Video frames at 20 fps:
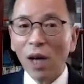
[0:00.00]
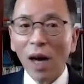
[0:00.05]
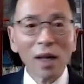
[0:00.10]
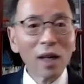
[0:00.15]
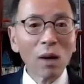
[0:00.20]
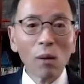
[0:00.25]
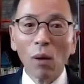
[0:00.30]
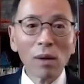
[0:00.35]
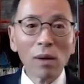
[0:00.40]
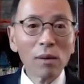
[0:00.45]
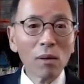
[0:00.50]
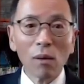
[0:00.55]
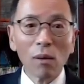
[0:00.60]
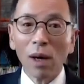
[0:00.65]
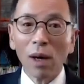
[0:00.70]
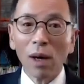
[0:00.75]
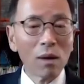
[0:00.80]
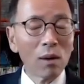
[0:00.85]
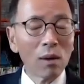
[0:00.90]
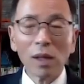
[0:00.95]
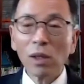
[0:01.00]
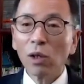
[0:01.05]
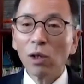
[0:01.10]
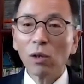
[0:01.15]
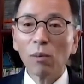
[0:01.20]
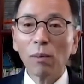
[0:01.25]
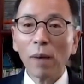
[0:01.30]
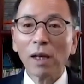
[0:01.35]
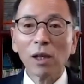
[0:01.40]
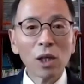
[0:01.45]
China wants
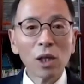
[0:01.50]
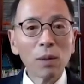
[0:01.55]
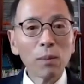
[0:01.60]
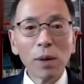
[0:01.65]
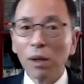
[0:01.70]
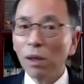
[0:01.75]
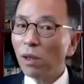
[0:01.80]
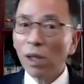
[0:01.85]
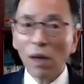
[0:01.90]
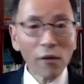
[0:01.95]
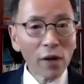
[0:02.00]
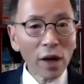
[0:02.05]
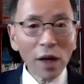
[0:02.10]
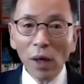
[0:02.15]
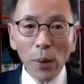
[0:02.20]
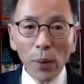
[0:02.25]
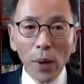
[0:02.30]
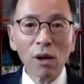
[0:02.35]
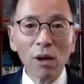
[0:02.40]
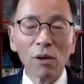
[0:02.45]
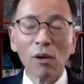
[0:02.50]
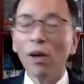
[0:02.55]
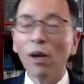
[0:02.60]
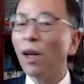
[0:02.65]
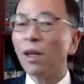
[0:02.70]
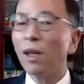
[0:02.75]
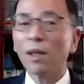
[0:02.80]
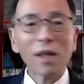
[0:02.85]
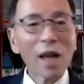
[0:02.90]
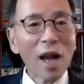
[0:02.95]
to make cheap goods available.
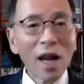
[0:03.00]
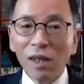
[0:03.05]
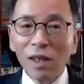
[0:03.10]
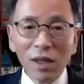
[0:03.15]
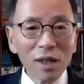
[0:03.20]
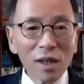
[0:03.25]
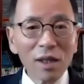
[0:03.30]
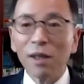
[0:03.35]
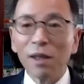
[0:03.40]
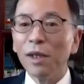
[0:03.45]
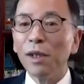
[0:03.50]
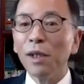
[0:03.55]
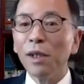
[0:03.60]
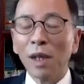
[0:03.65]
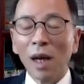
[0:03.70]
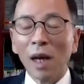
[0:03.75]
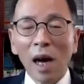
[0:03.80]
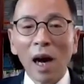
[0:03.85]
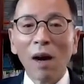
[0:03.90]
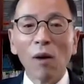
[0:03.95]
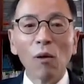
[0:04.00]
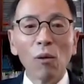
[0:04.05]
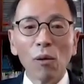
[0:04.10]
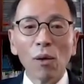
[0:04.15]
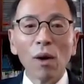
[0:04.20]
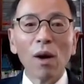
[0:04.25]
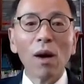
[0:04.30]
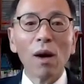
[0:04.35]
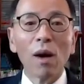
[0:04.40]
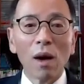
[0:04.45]
So that's
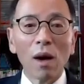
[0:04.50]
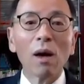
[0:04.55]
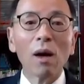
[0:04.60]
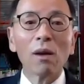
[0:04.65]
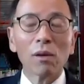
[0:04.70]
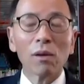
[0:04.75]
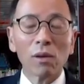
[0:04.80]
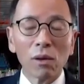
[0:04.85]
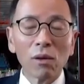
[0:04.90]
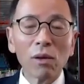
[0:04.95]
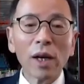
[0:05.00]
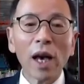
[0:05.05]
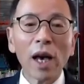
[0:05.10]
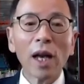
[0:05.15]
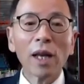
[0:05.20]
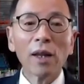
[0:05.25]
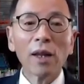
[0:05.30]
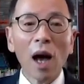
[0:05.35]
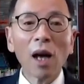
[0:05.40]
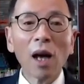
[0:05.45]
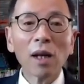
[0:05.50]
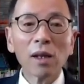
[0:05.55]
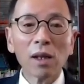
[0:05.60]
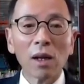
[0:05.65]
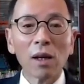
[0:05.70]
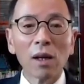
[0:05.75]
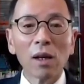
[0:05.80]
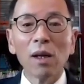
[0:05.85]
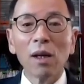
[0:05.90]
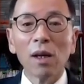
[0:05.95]
how you
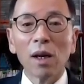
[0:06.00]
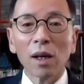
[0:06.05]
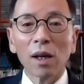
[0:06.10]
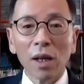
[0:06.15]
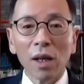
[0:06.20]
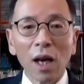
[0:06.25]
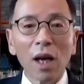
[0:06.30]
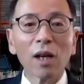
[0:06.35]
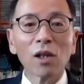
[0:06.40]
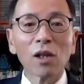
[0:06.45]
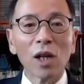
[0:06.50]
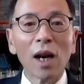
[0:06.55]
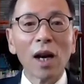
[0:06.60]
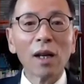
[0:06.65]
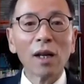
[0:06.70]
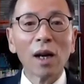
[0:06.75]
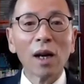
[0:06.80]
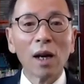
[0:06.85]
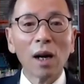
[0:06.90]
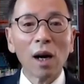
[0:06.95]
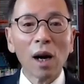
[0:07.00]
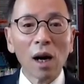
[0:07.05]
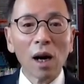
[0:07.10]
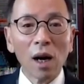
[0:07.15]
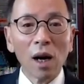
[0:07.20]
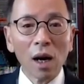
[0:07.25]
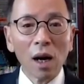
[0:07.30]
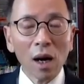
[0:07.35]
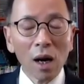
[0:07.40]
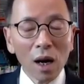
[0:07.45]
cannot kick
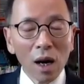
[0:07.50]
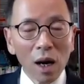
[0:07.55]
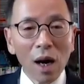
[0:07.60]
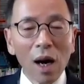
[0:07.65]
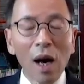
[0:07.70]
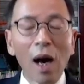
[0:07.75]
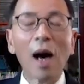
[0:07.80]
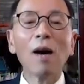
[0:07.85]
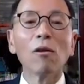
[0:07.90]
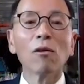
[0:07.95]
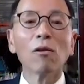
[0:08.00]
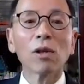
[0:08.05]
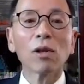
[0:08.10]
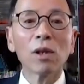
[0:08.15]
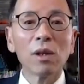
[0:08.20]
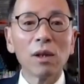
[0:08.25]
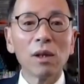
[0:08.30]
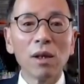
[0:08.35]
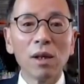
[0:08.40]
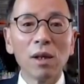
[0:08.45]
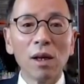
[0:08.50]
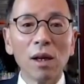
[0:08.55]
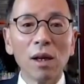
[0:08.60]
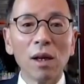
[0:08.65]
China out.